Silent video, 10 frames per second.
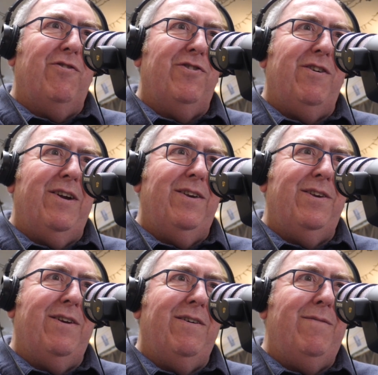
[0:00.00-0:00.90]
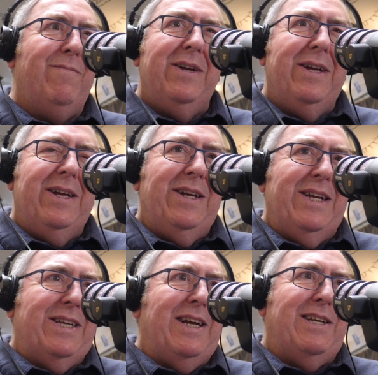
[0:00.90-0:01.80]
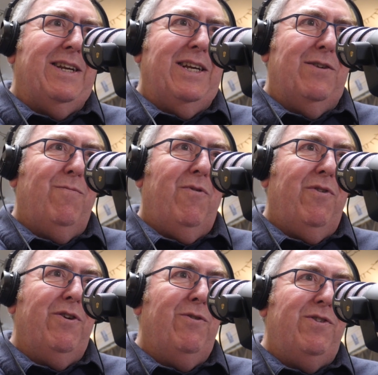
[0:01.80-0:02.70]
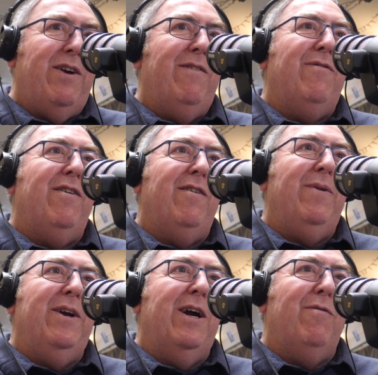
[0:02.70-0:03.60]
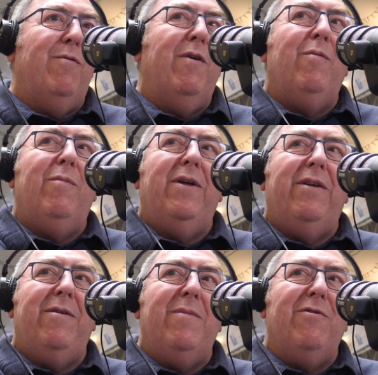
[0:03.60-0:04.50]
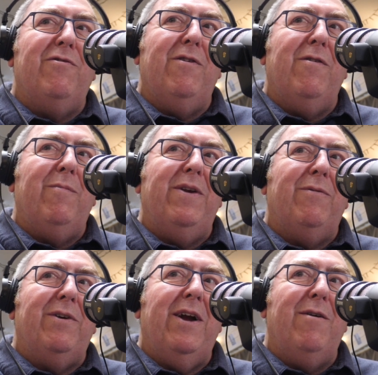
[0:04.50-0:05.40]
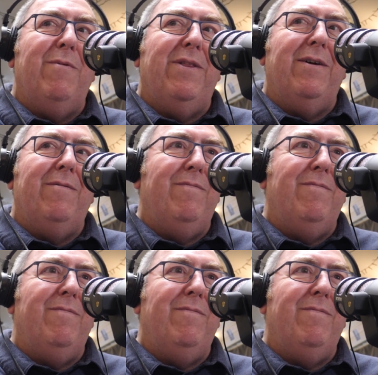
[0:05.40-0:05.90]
silent type is actually someone who's terrified of being overwhelmed by their emotion and not being able to cope with it.